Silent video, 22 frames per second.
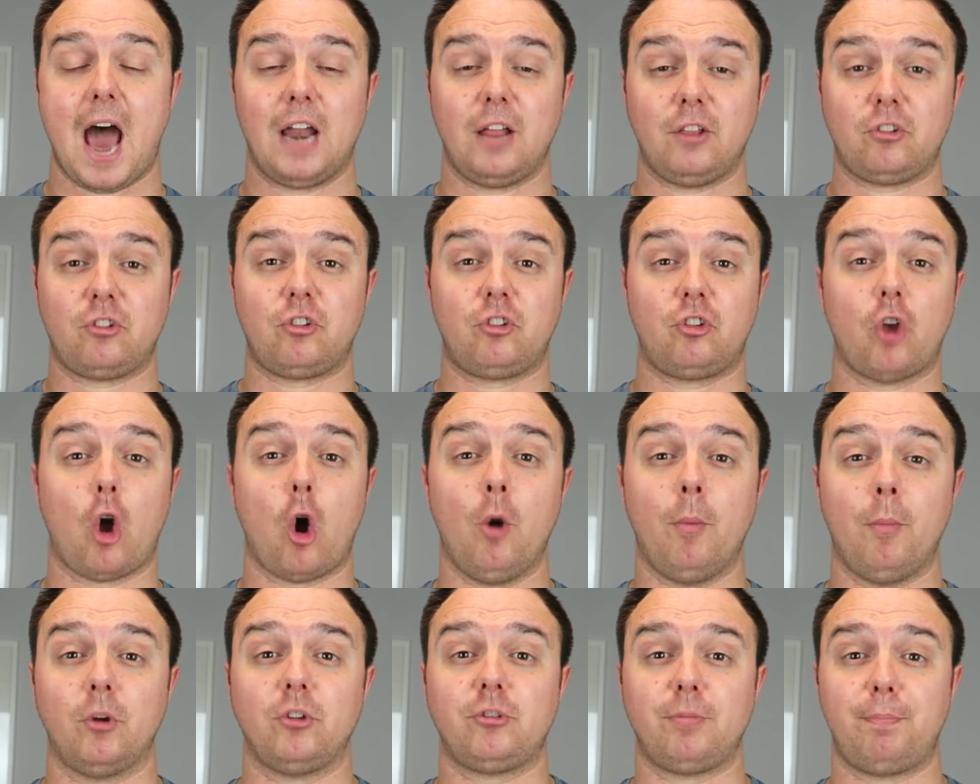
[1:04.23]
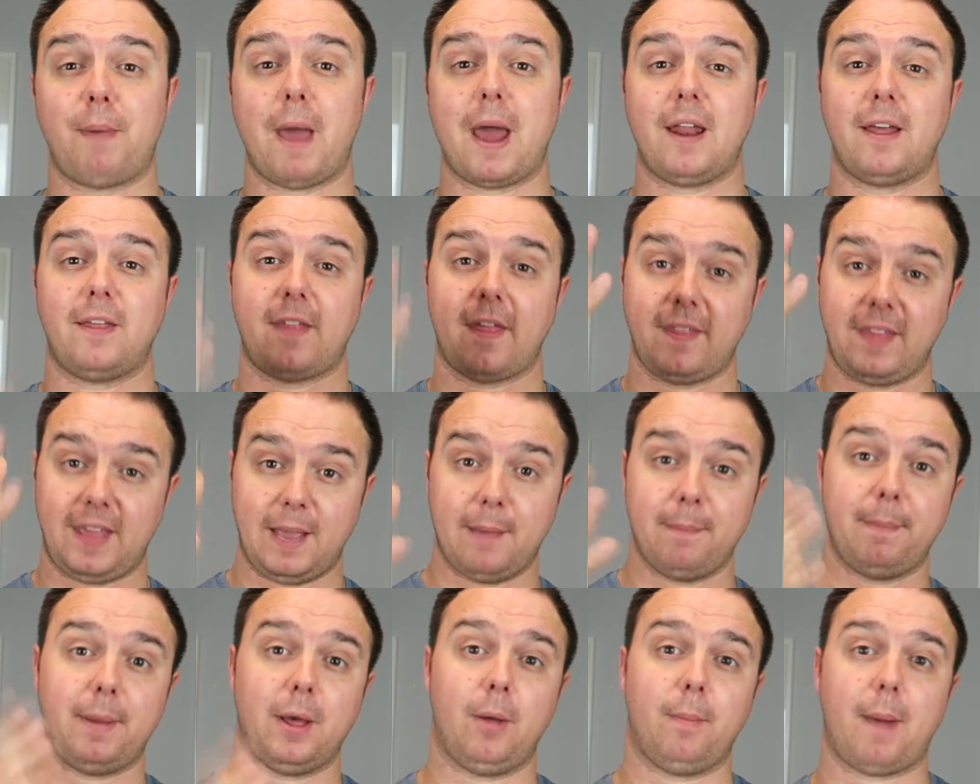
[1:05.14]
and it's so much better than the
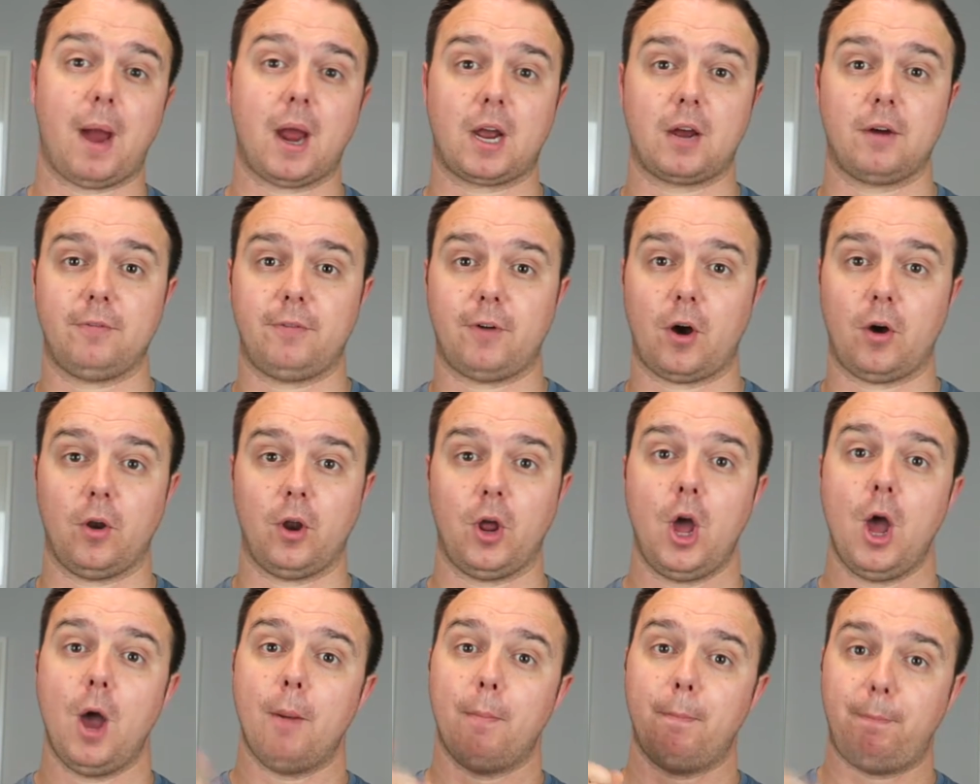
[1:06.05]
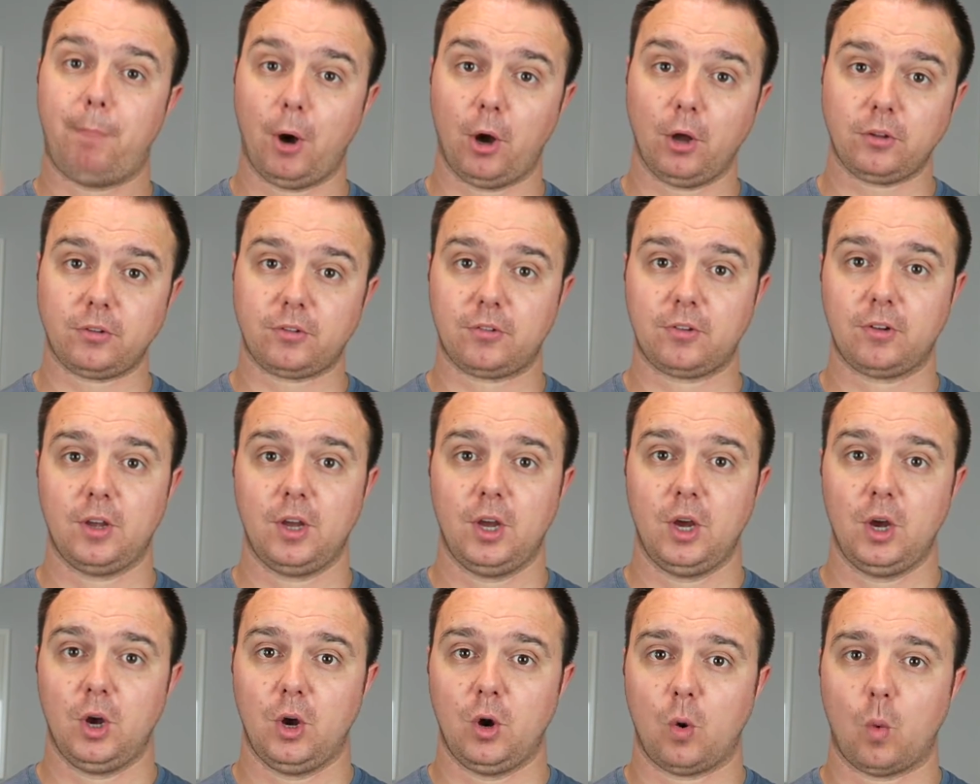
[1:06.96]
inbuilt microphone. But
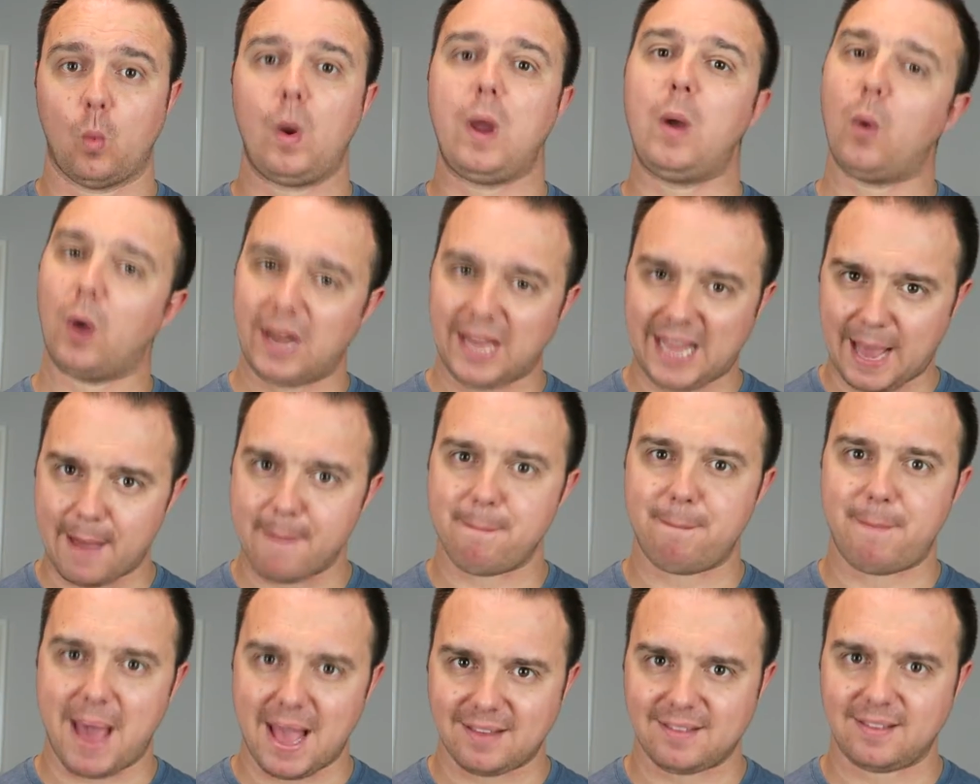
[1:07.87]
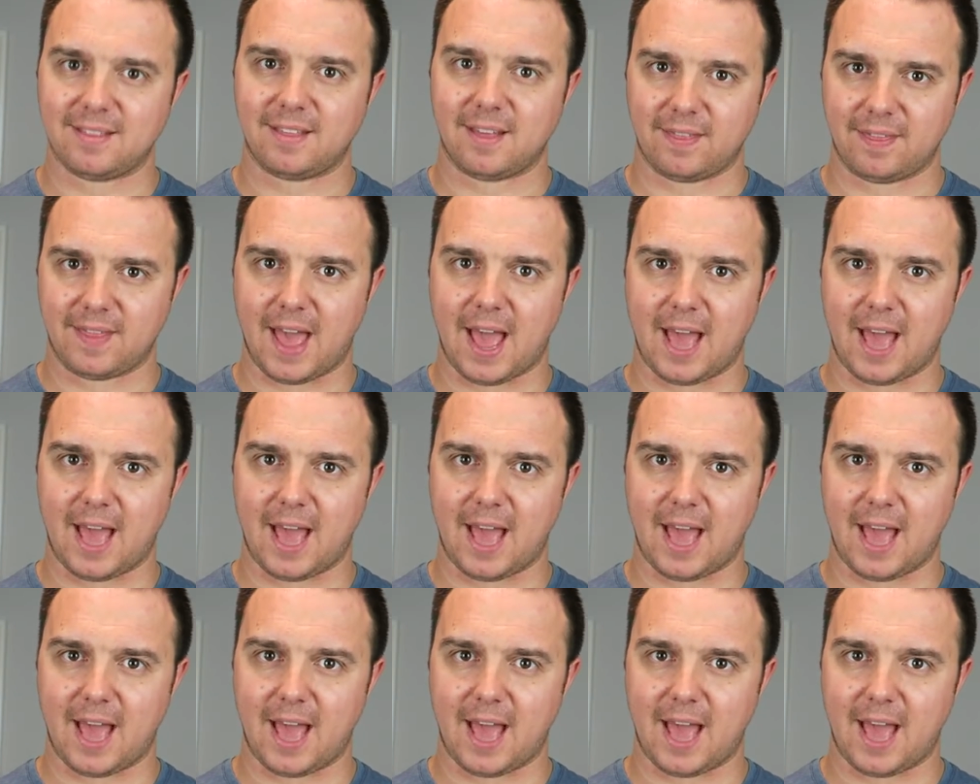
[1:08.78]
we want to get better than